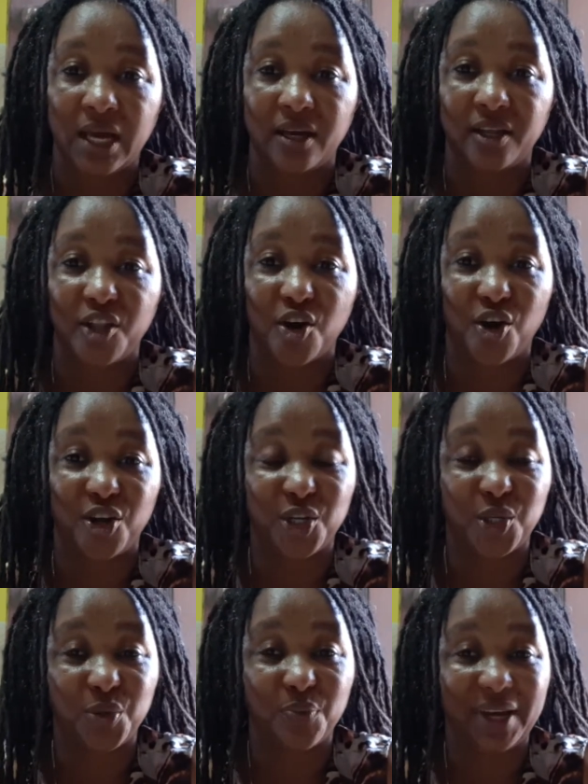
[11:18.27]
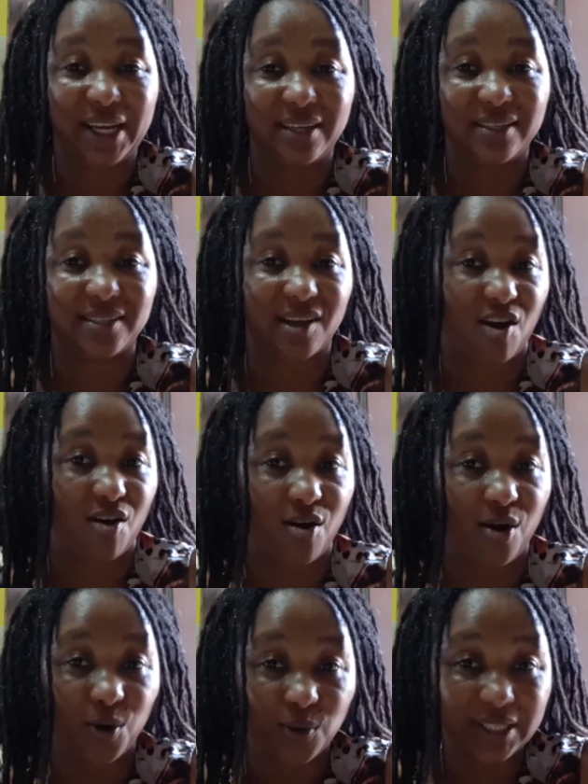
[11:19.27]
the honeydew melons are
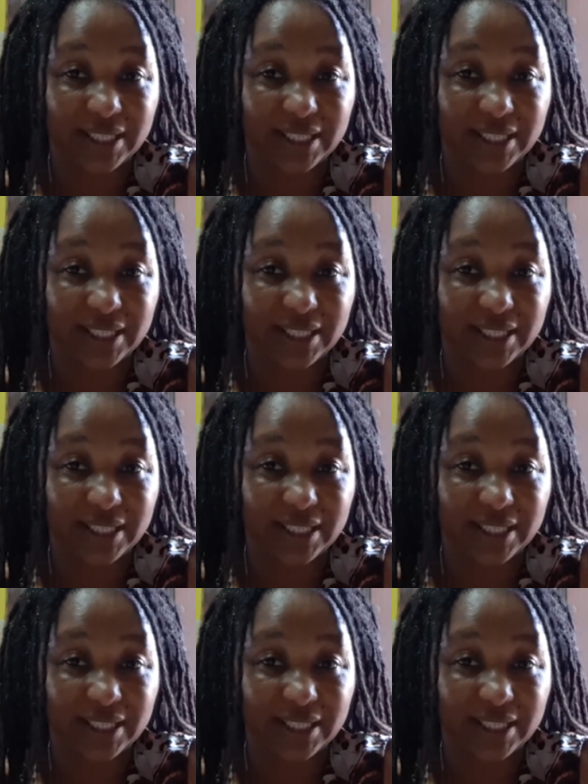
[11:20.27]
out,